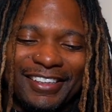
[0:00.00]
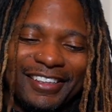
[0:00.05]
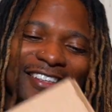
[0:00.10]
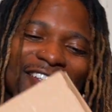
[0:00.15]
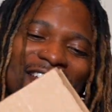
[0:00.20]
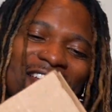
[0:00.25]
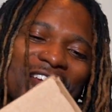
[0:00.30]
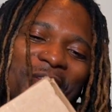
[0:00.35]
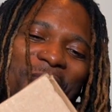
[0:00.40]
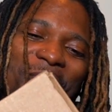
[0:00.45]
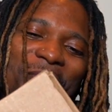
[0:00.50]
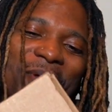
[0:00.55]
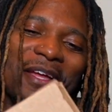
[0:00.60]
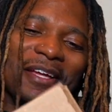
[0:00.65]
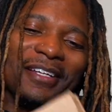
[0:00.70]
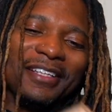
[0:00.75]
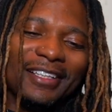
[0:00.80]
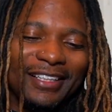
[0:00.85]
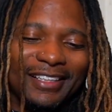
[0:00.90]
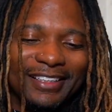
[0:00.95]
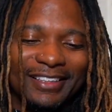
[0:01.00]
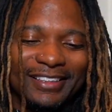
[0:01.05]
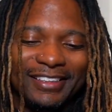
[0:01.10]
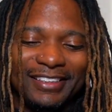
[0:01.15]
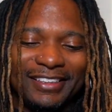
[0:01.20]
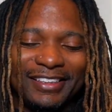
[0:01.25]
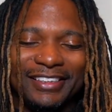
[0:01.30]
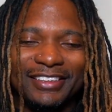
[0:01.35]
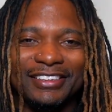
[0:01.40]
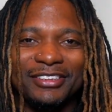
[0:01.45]
Yeah, man.
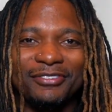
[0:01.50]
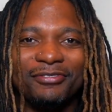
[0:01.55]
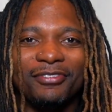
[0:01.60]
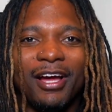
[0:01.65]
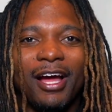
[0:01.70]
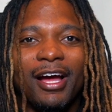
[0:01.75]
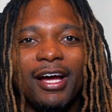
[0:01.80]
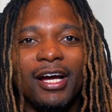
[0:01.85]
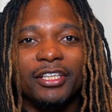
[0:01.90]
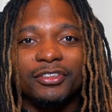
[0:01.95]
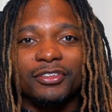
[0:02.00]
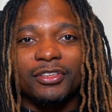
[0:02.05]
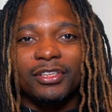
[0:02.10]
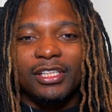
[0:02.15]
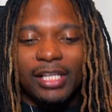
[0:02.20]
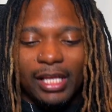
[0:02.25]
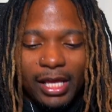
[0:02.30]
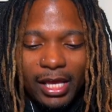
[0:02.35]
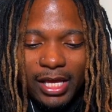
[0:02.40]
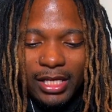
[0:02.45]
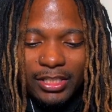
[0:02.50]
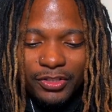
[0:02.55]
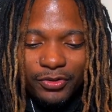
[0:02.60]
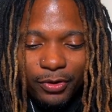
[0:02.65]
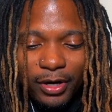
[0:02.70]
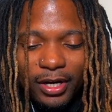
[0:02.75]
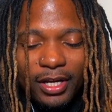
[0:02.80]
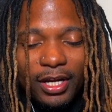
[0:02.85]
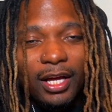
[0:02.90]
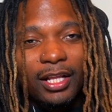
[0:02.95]
Yeezy 500 in the ash
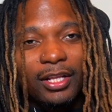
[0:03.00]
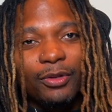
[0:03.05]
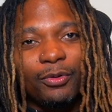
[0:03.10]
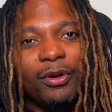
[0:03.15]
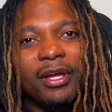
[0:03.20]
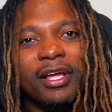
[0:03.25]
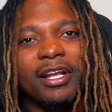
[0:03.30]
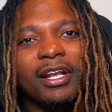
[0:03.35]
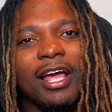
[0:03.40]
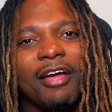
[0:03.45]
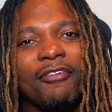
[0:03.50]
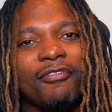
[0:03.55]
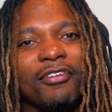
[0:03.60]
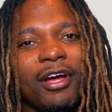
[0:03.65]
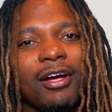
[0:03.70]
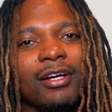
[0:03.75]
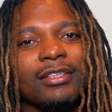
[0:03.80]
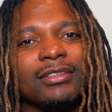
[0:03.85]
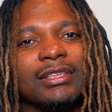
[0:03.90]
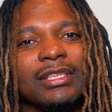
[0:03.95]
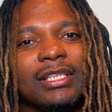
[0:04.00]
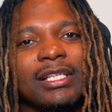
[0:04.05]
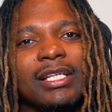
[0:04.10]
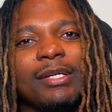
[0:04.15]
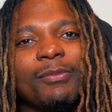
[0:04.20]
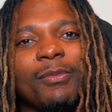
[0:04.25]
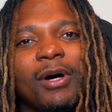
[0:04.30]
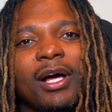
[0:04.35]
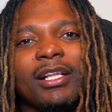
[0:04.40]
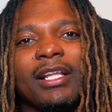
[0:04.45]
gray colorway. Now if y'all
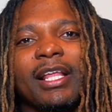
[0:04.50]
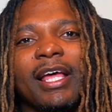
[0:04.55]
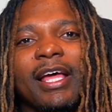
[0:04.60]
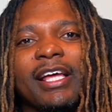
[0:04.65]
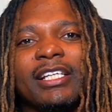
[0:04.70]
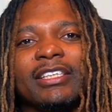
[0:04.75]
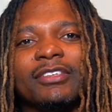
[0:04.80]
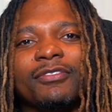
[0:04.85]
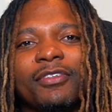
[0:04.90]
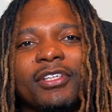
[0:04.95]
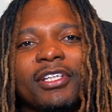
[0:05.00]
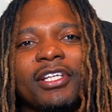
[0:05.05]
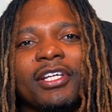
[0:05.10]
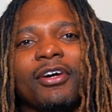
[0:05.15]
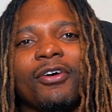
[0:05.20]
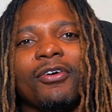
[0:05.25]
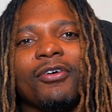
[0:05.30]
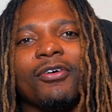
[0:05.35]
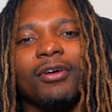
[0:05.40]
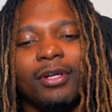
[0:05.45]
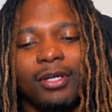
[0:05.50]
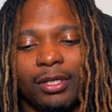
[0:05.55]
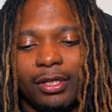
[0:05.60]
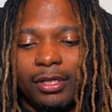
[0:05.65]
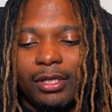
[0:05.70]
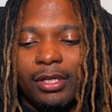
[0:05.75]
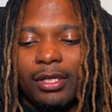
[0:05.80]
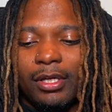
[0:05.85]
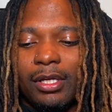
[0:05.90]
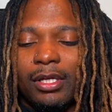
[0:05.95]
seen my last video,
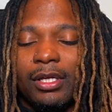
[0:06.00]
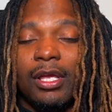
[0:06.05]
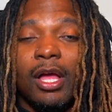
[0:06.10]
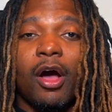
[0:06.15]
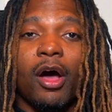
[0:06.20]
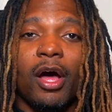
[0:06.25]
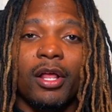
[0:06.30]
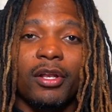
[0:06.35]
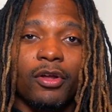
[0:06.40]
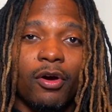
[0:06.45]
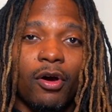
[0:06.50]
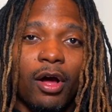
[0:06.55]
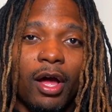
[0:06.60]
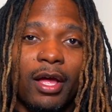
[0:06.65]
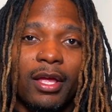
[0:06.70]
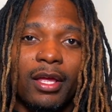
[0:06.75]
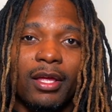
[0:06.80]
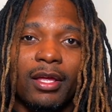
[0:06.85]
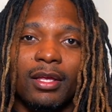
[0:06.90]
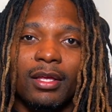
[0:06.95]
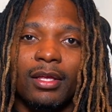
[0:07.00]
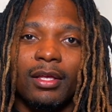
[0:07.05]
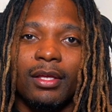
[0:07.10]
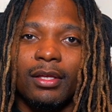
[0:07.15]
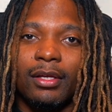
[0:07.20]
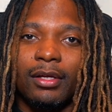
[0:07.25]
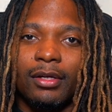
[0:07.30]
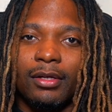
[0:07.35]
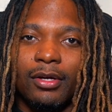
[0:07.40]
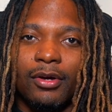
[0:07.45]
y'all know I hit
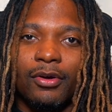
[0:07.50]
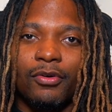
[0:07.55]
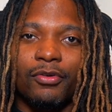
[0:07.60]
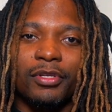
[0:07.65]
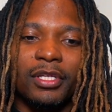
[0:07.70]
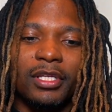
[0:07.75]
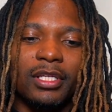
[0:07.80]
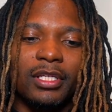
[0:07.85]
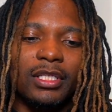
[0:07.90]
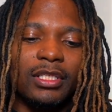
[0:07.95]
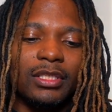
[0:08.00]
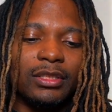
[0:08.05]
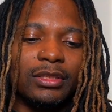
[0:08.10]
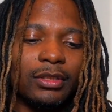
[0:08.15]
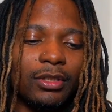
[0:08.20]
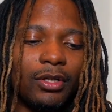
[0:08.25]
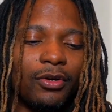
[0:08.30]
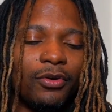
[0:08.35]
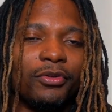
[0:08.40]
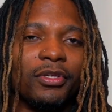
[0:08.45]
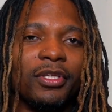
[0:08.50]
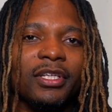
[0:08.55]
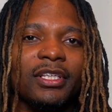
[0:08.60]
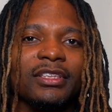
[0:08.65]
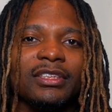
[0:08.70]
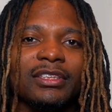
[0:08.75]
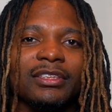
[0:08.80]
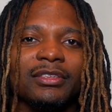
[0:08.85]
on these on Yeezy